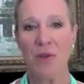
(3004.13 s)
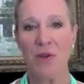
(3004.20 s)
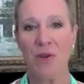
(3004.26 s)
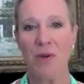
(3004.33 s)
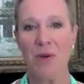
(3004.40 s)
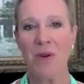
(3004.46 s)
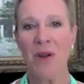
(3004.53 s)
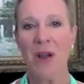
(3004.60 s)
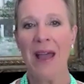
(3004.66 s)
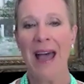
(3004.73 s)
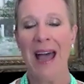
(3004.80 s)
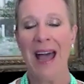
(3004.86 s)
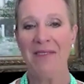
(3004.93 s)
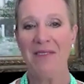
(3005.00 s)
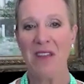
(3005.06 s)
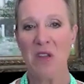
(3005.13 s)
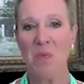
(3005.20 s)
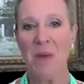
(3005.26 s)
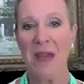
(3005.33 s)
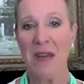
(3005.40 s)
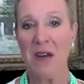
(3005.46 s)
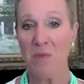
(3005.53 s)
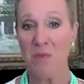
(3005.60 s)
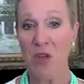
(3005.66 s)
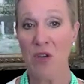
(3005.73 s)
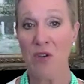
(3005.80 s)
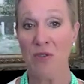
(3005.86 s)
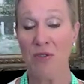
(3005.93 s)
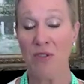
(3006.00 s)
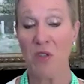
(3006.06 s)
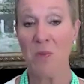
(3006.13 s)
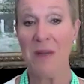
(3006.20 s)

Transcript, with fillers: her having been abused?